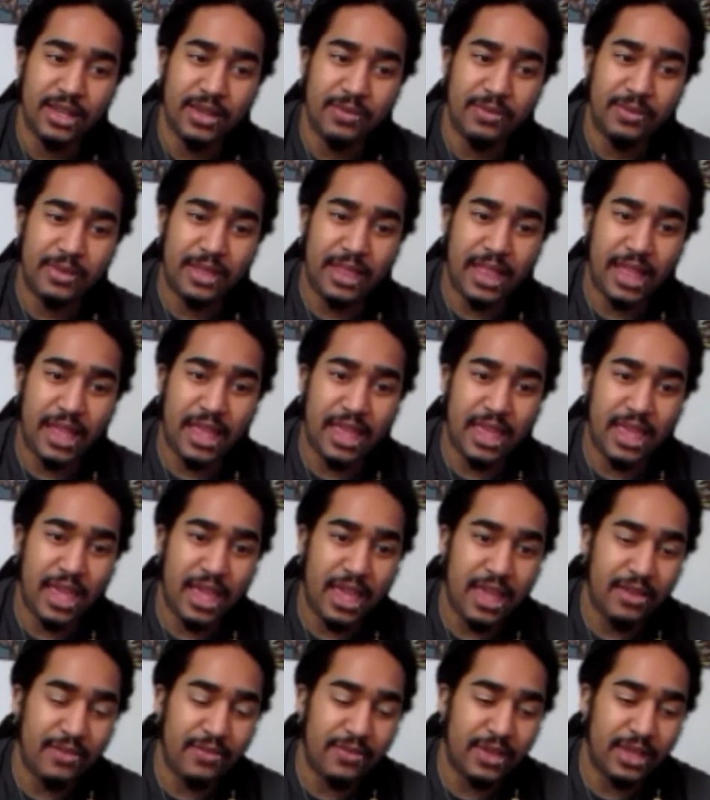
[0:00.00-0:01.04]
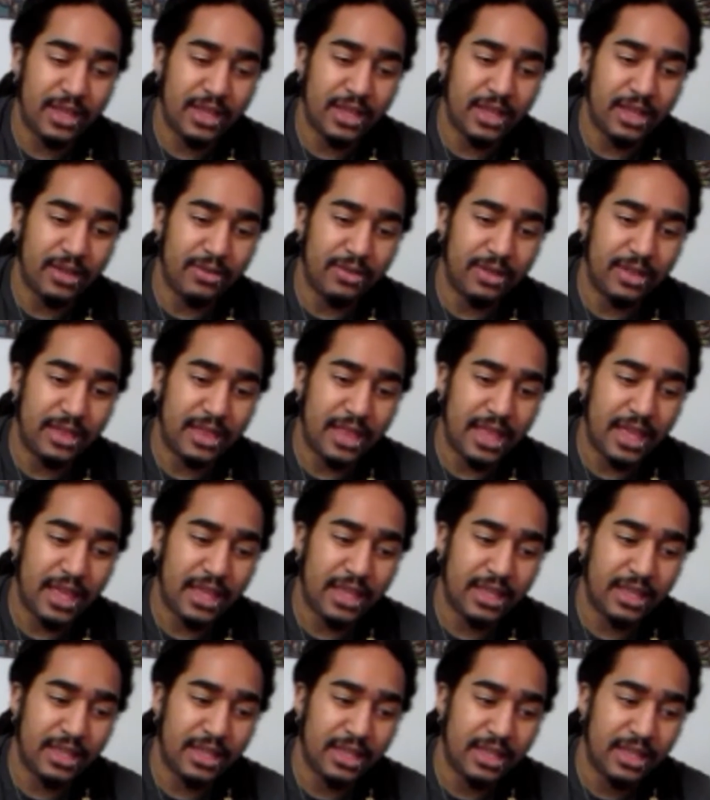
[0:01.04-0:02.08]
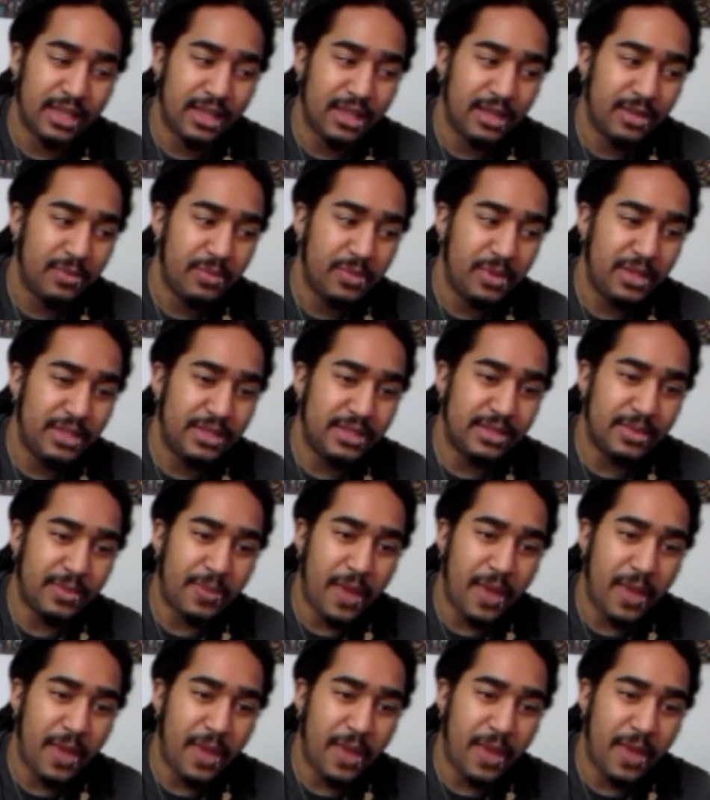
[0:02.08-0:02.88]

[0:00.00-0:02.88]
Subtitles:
with like canvas, with like pieces of